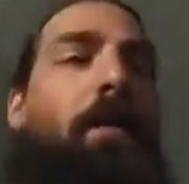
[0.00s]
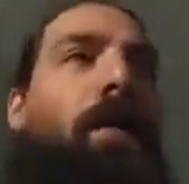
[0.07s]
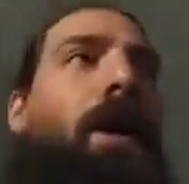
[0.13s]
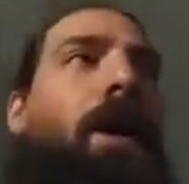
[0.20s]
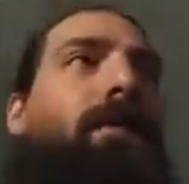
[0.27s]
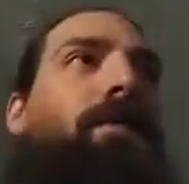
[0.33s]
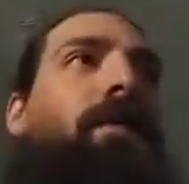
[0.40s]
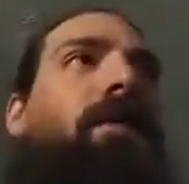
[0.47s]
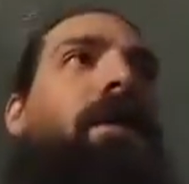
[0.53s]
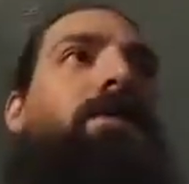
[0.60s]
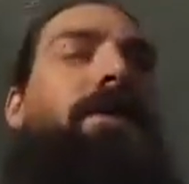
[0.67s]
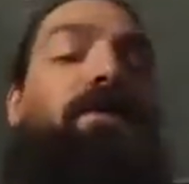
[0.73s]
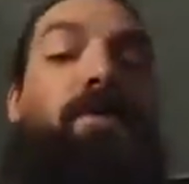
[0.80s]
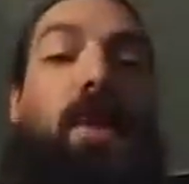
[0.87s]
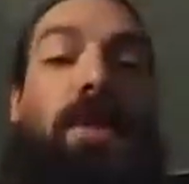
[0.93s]
But if you're in a
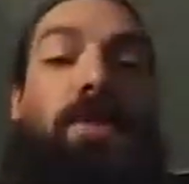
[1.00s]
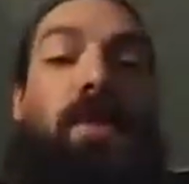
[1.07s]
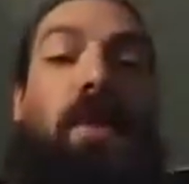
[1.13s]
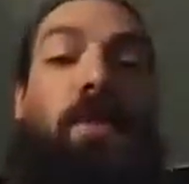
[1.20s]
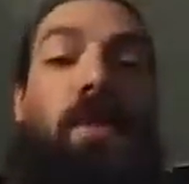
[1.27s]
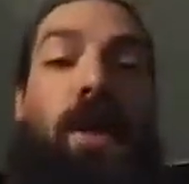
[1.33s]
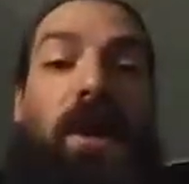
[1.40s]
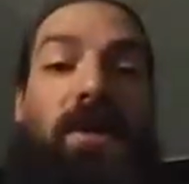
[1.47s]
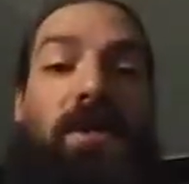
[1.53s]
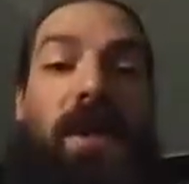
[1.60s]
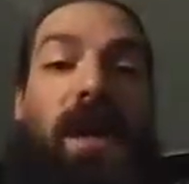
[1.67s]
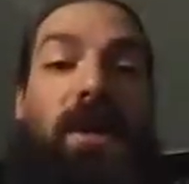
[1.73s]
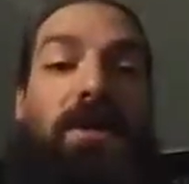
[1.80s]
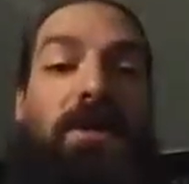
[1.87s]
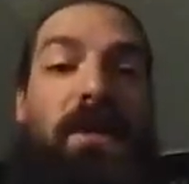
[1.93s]
situation where you're working
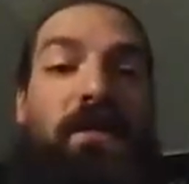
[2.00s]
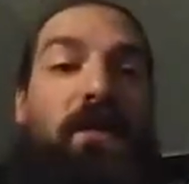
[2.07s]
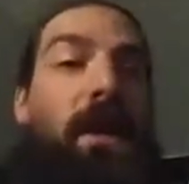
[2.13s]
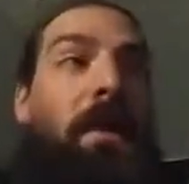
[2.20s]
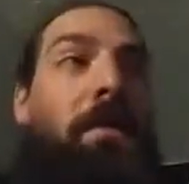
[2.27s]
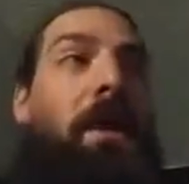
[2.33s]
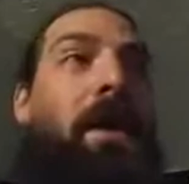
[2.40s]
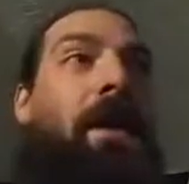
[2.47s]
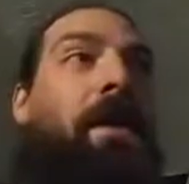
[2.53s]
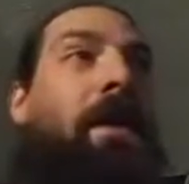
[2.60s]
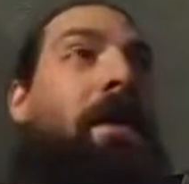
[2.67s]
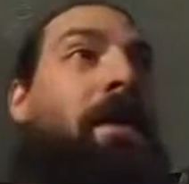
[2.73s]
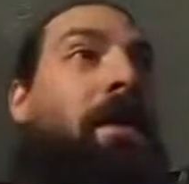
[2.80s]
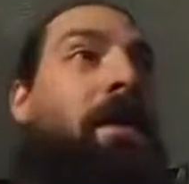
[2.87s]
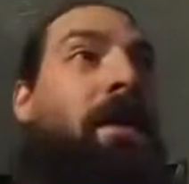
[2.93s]
second shift like me,
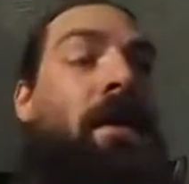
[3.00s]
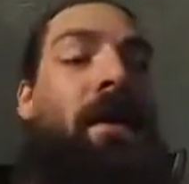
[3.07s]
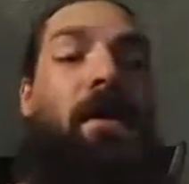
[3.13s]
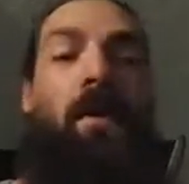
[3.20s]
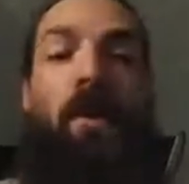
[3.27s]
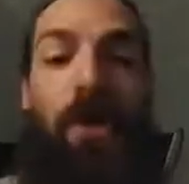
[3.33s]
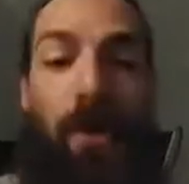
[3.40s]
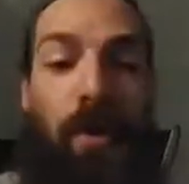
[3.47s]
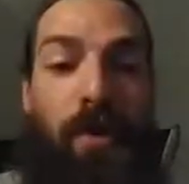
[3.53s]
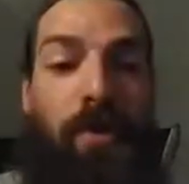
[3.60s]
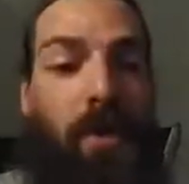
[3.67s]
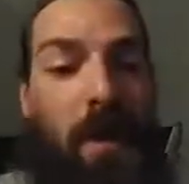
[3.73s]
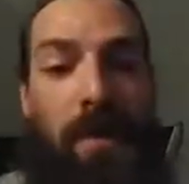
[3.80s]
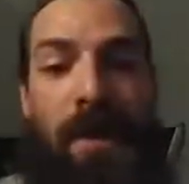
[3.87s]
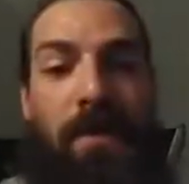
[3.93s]
or you
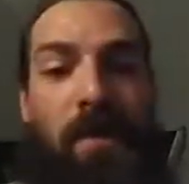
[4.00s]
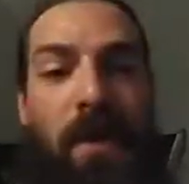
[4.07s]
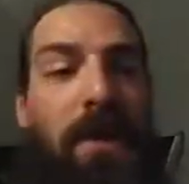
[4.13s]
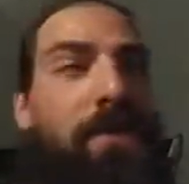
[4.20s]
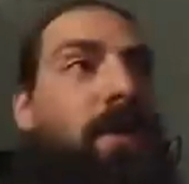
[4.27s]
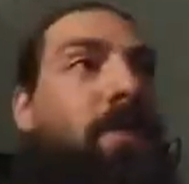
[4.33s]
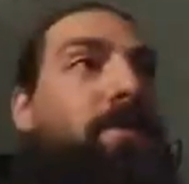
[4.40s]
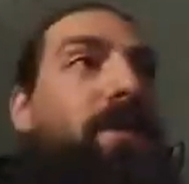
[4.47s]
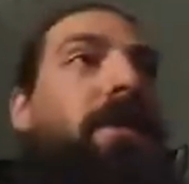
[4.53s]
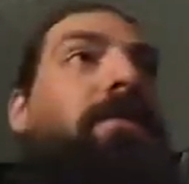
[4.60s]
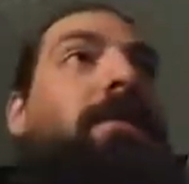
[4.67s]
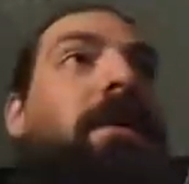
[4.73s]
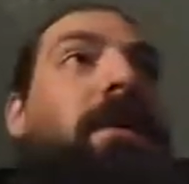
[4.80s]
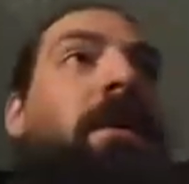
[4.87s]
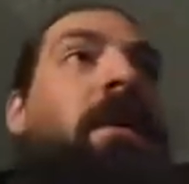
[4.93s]
work same
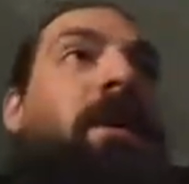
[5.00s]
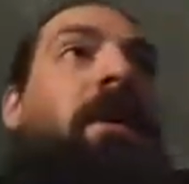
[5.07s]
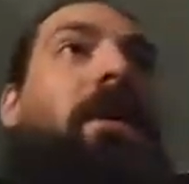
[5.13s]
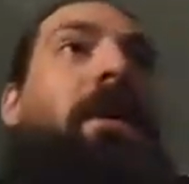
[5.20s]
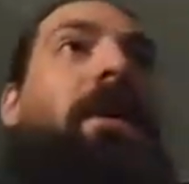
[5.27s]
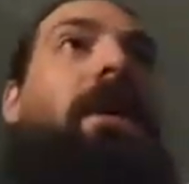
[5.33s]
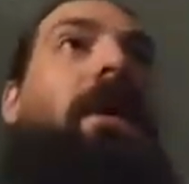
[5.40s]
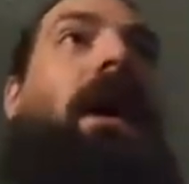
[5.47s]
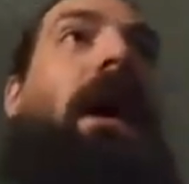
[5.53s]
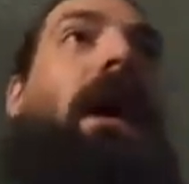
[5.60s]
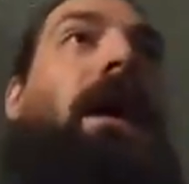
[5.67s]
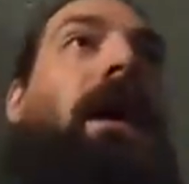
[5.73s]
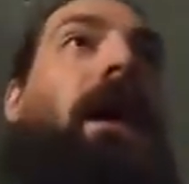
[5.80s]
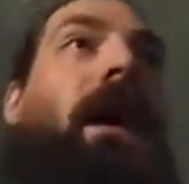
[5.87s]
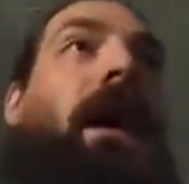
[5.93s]
shift,
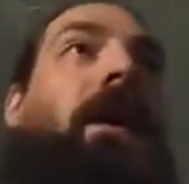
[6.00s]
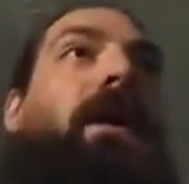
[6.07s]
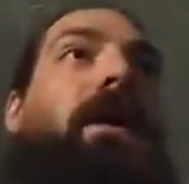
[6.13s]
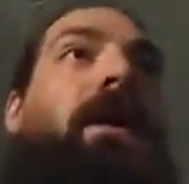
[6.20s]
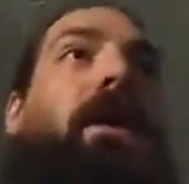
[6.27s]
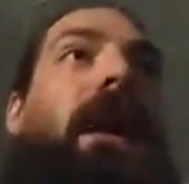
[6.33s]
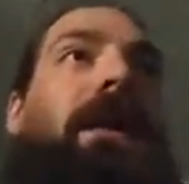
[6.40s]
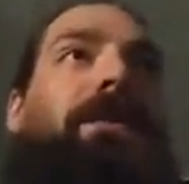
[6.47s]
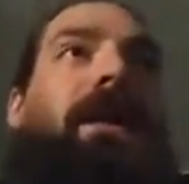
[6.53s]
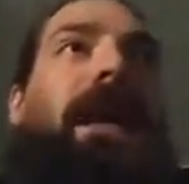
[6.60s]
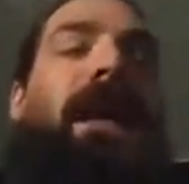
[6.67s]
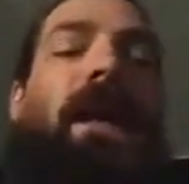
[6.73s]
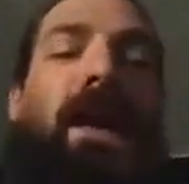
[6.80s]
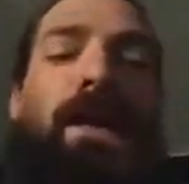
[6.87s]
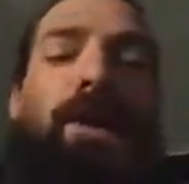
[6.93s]
and it's
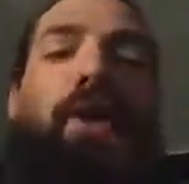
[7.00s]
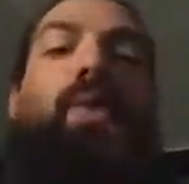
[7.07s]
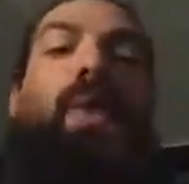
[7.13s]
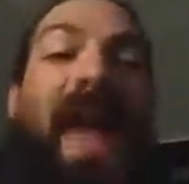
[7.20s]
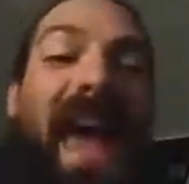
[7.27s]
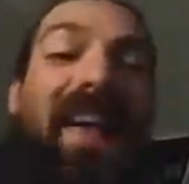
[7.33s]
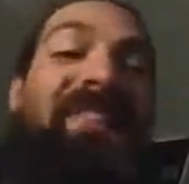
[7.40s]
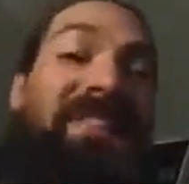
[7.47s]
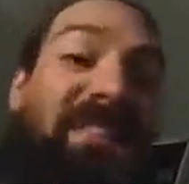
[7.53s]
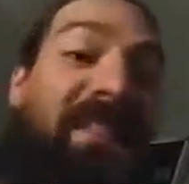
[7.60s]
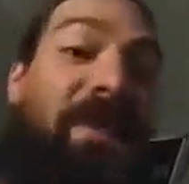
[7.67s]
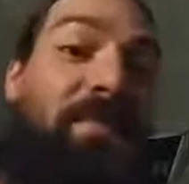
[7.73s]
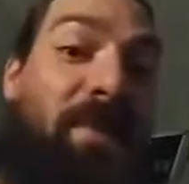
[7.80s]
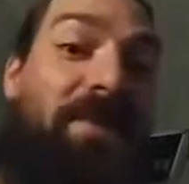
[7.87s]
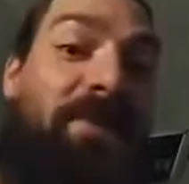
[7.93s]
like you can
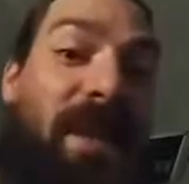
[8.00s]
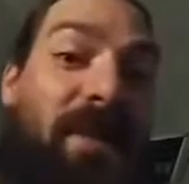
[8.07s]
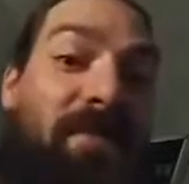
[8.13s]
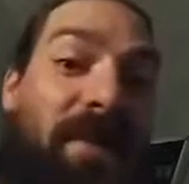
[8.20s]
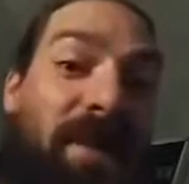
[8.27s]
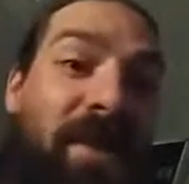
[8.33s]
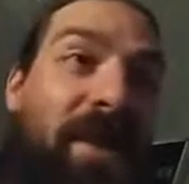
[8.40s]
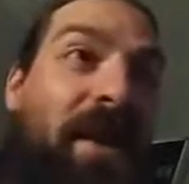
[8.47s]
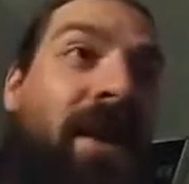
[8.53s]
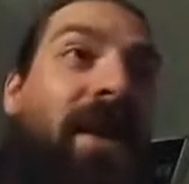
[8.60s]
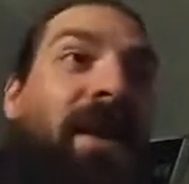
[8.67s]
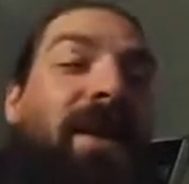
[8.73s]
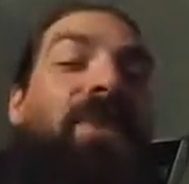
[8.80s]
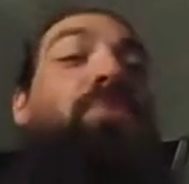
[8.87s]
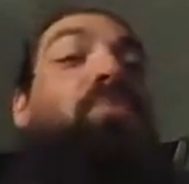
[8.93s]
sleep till 7,
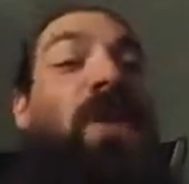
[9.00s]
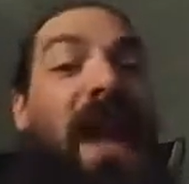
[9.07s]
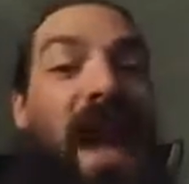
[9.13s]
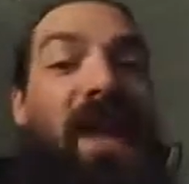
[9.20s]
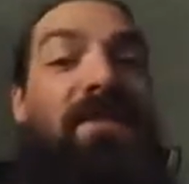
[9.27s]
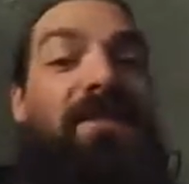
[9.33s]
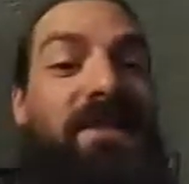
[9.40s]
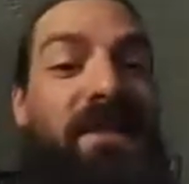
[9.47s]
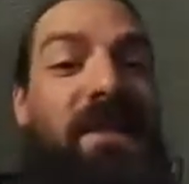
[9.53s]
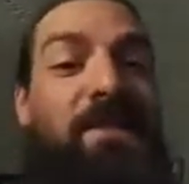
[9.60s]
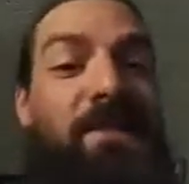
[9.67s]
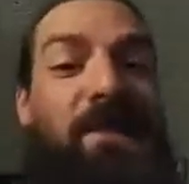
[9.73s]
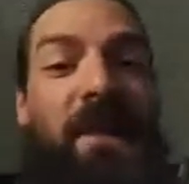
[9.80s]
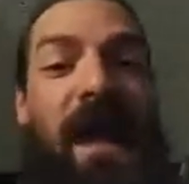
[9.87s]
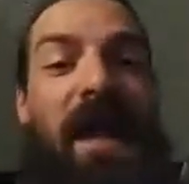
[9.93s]
you can
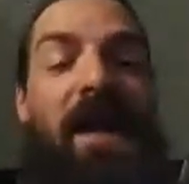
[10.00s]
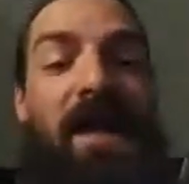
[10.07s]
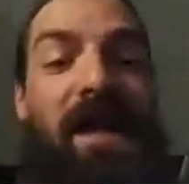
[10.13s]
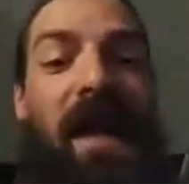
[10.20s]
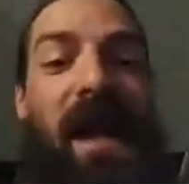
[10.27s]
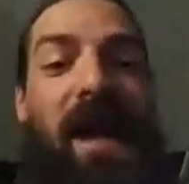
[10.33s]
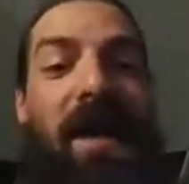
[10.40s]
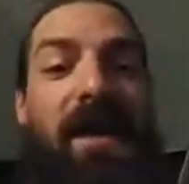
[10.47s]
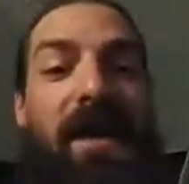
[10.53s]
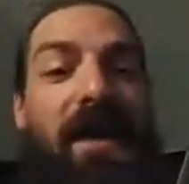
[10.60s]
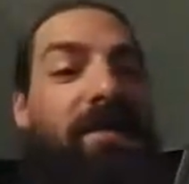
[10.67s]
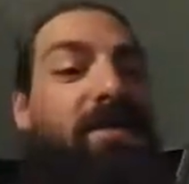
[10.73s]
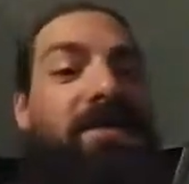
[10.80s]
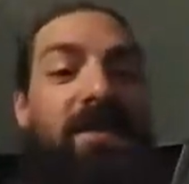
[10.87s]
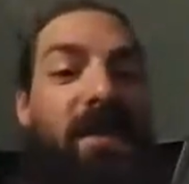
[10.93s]
sleep till 8 o'clock,
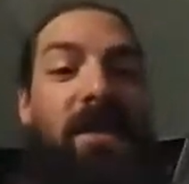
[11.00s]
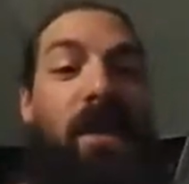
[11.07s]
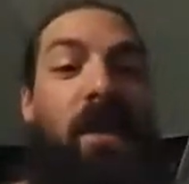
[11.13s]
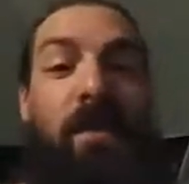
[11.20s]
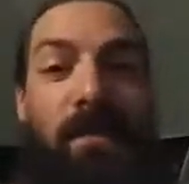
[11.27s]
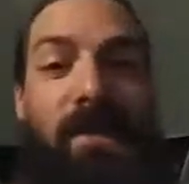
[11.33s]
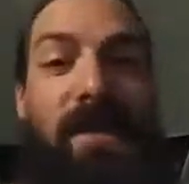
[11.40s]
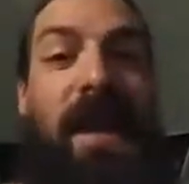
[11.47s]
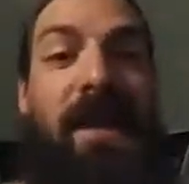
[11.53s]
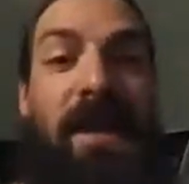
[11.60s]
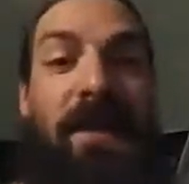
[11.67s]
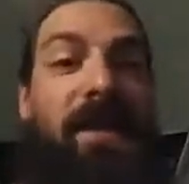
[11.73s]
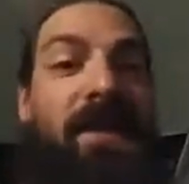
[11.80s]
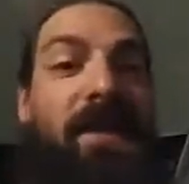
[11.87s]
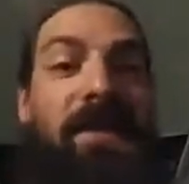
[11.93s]
and
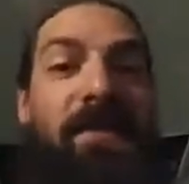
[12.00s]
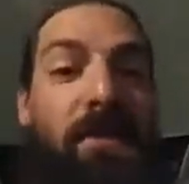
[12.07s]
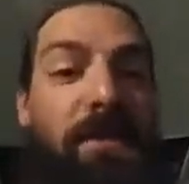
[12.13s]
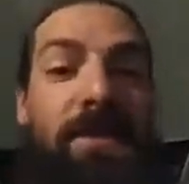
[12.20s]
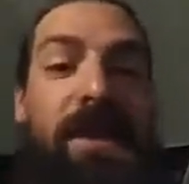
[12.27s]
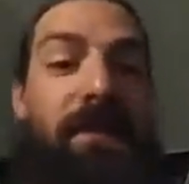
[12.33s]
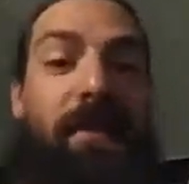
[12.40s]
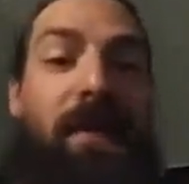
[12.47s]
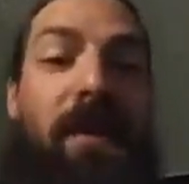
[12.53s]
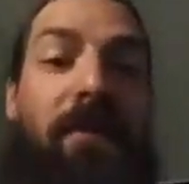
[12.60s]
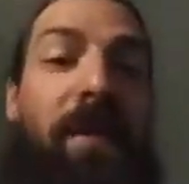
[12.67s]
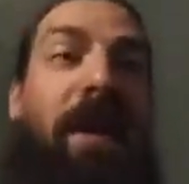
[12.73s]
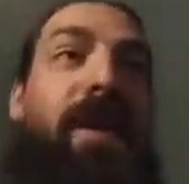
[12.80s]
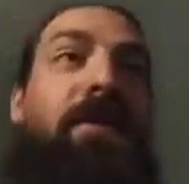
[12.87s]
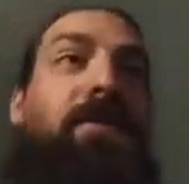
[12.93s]
technically, if you don't have
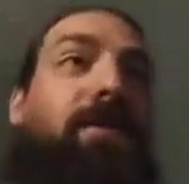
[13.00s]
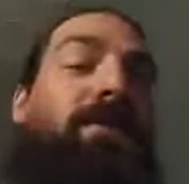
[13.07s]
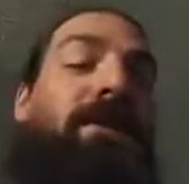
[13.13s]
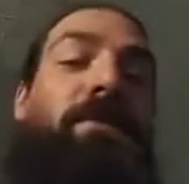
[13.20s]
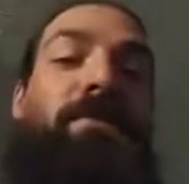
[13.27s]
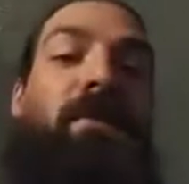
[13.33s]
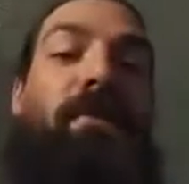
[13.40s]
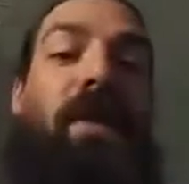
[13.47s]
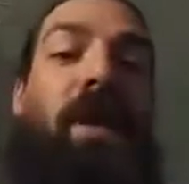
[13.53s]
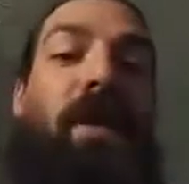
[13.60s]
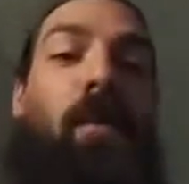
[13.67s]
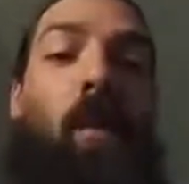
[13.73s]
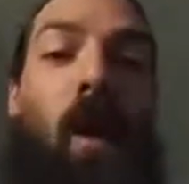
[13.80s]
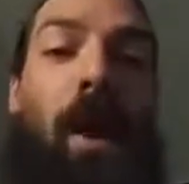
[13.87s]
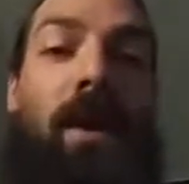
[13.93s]
a kid, you can sleep till
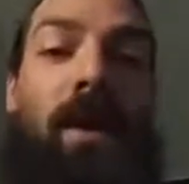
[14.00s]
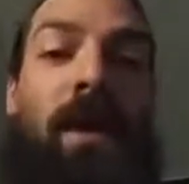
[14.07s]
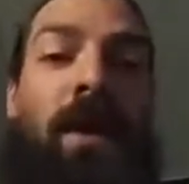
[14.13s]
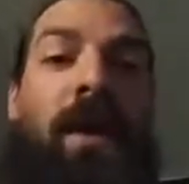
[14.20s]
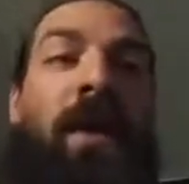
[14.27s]
fucking 1